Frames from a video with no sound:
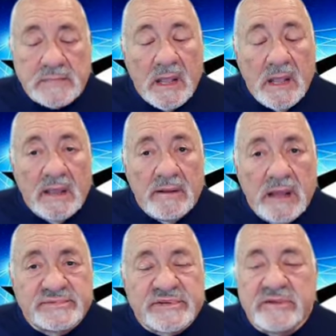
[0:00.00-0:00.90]

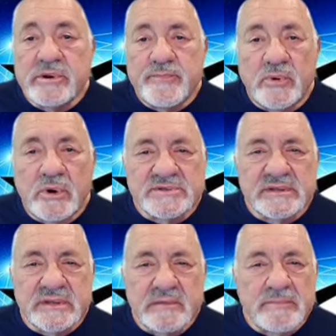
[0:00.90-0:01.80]
I've seen reports
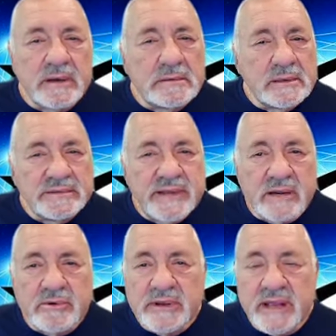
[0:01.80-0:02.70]
that there's been a little
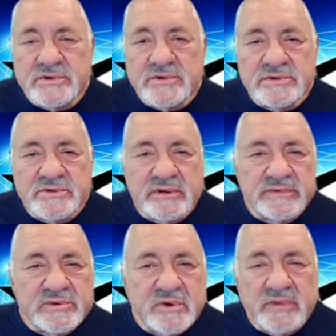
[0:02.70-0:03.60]
degradation of
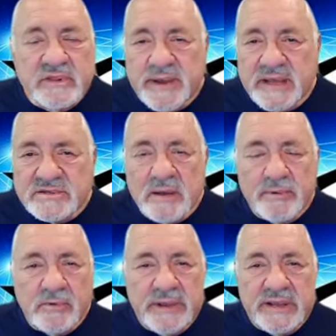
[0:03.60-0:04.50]
service over the past
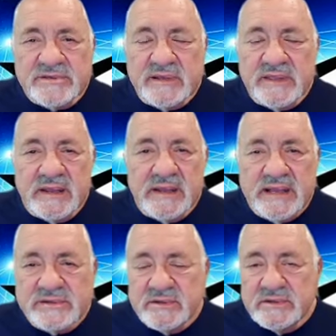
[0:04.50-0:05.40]
couple of weeks. I think it
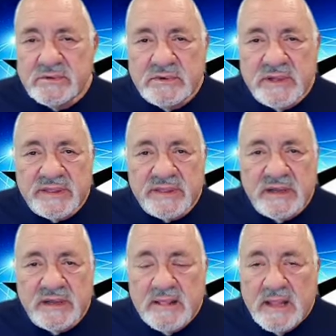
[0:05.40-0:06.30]
has to do with,
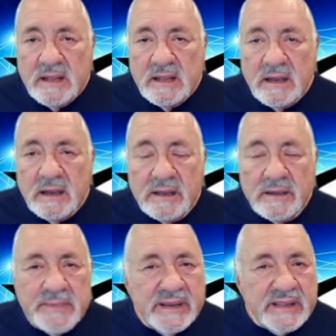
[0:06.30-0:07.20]
in
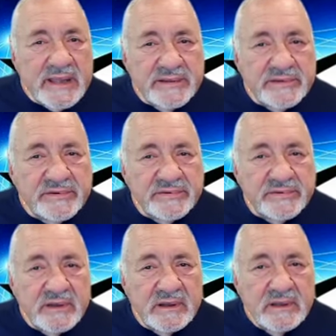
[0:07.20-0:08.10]
many cases,
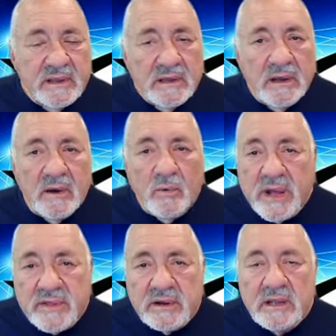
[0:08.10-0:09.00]

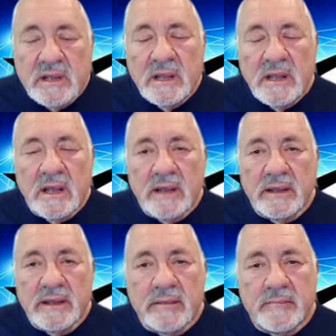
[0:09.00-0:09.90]
weather,
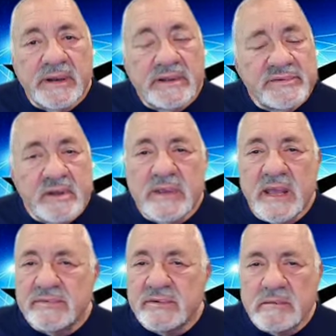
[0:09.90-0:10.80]
but in some
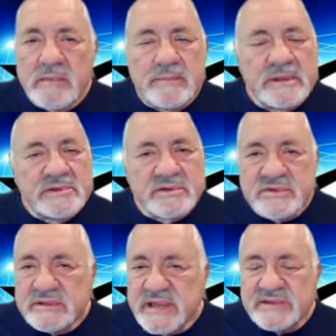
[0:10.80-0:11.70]
cases it may be just
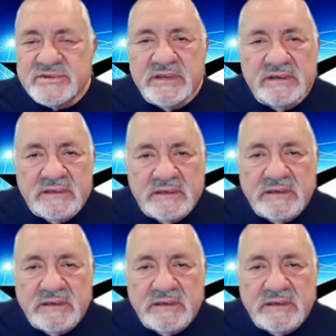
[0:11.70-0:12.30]
the testing and